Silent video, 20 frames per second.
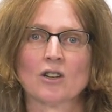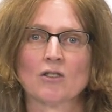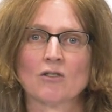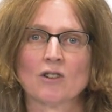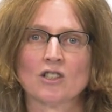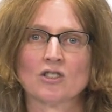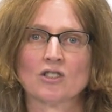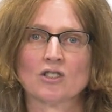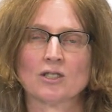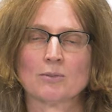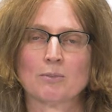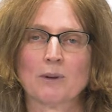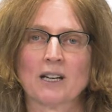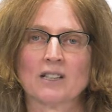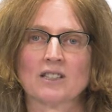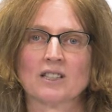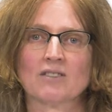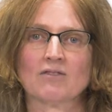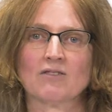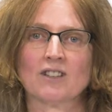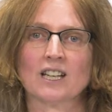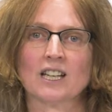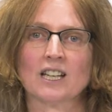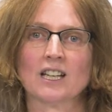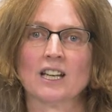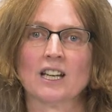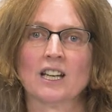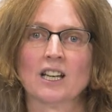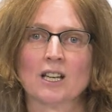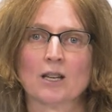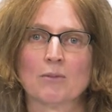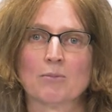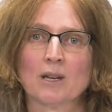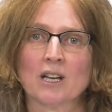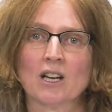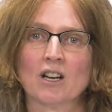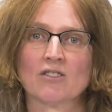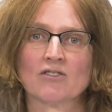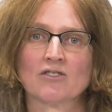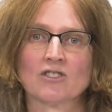retrospectively can
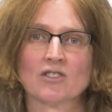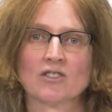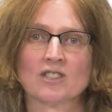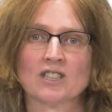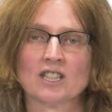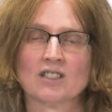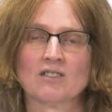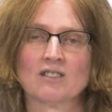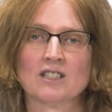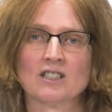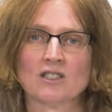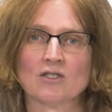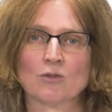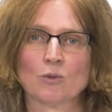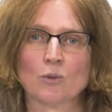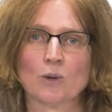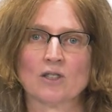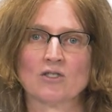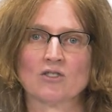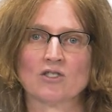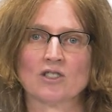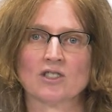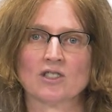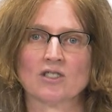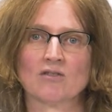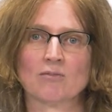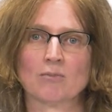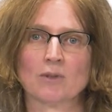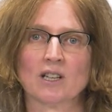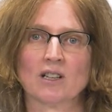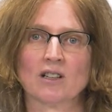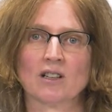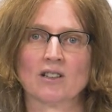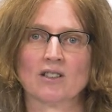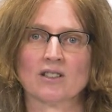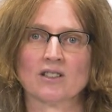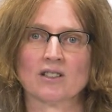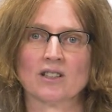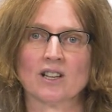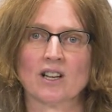be after a series of questions have been
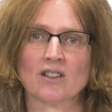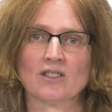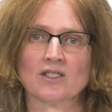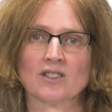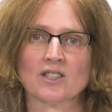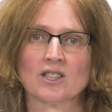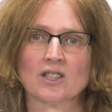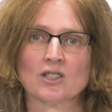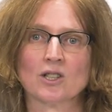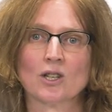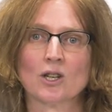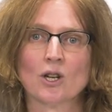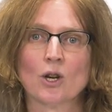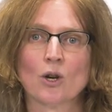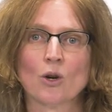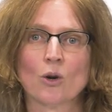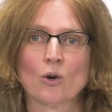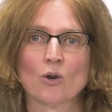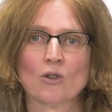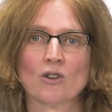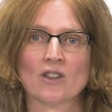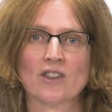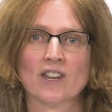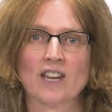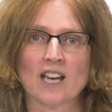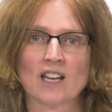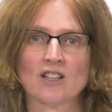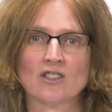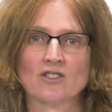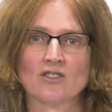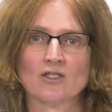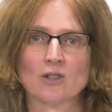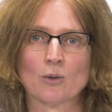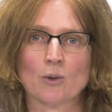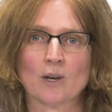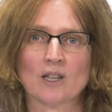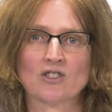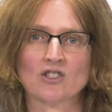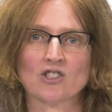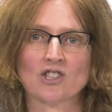answered or at the end of the
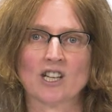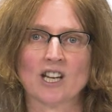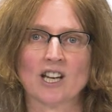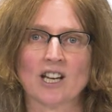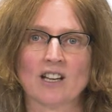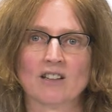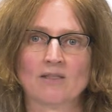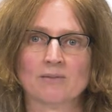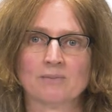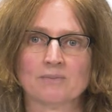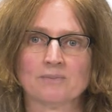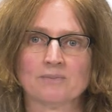questionnaire.